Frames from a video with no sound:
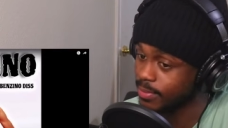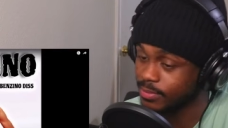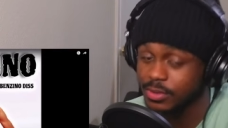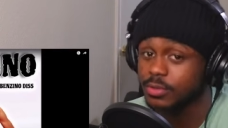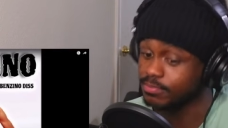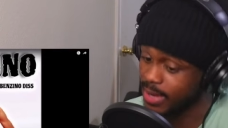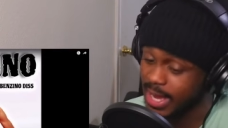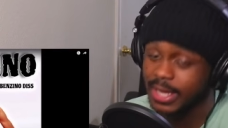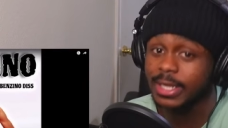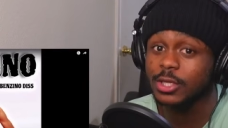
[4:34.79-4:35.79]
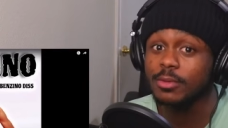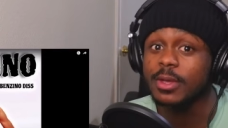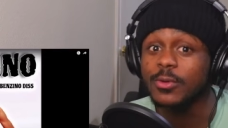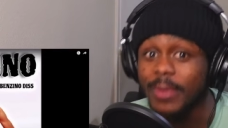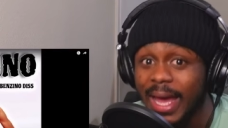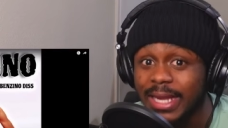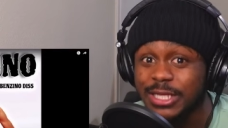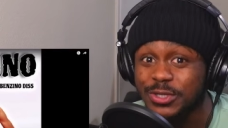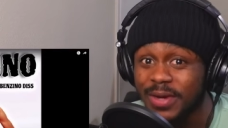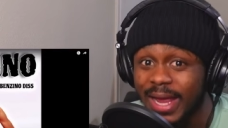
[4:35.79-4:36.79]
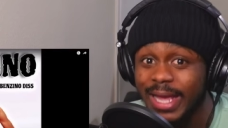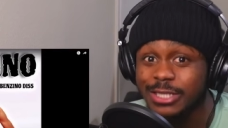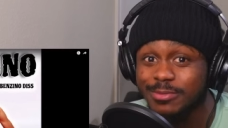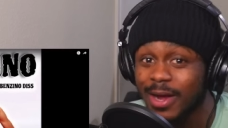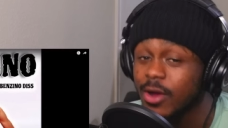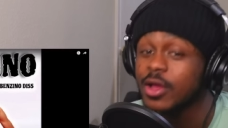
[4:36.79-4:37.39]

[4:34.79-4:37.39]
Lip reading: You, man, nigga, you be riding trans, bro.